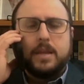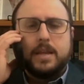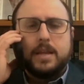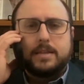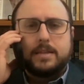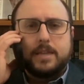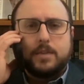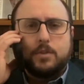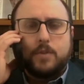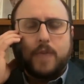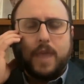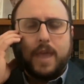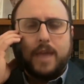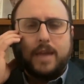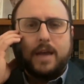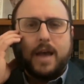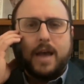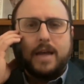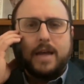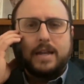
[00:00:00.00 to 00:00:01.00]
is that you
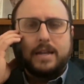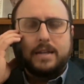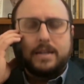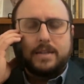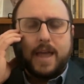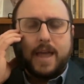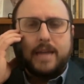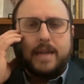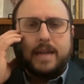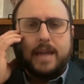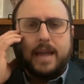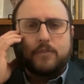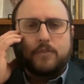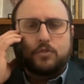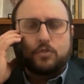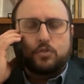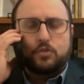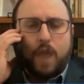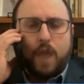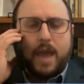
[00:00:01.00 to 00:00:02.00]
cannot indict and
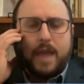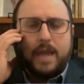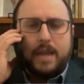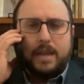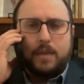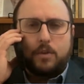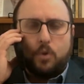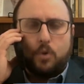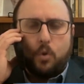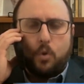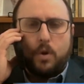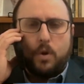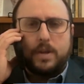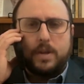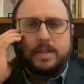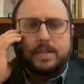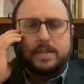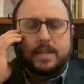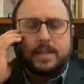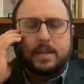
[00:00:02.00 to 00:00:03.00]
try in court
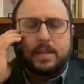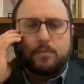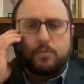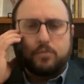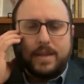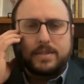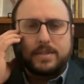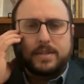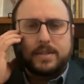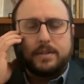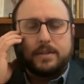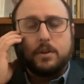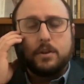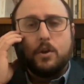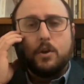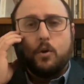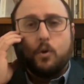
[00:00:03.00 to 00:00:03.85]
a sitting president,